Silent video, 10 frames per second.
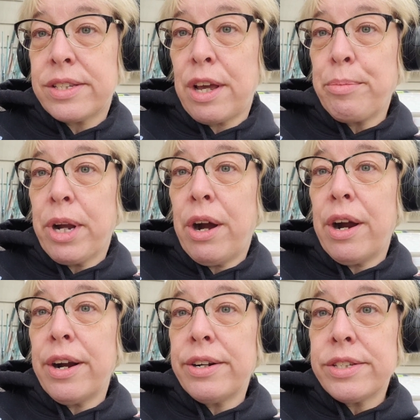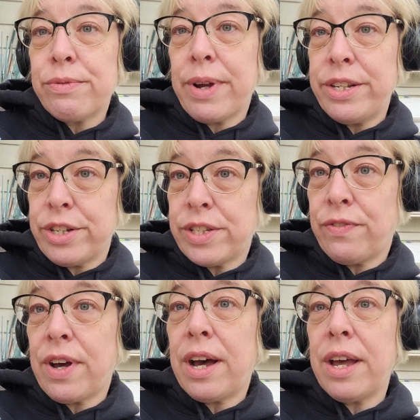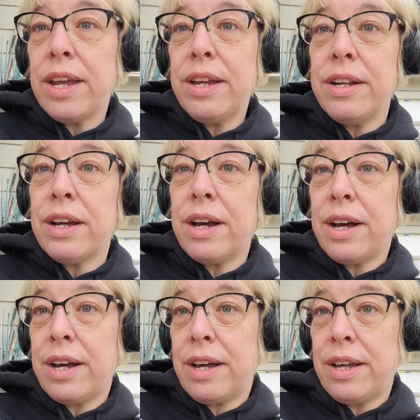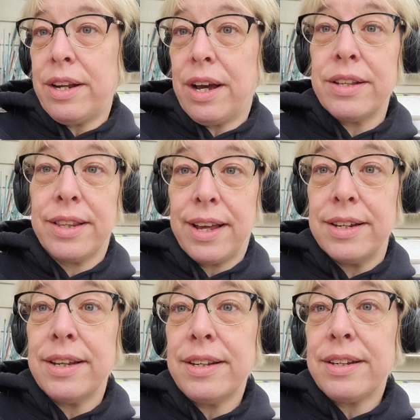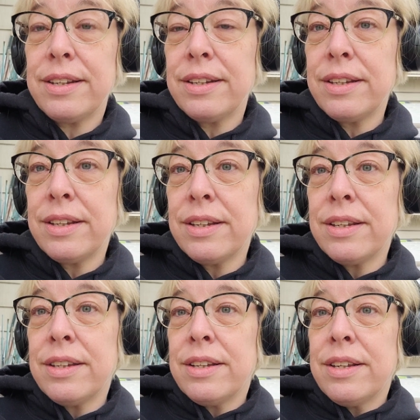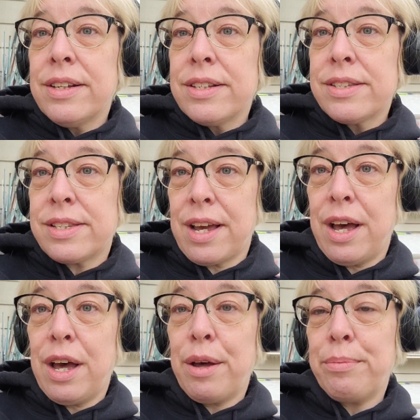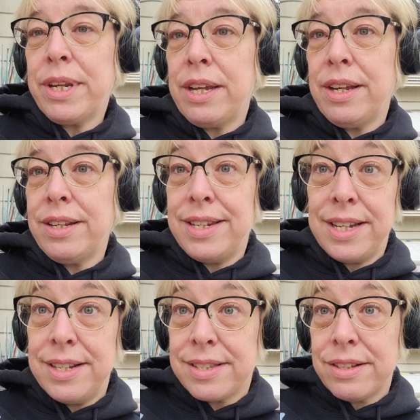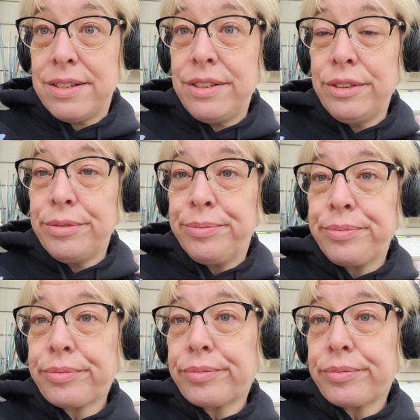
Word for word: And some cars run just fine on unleaded. Some need diesel.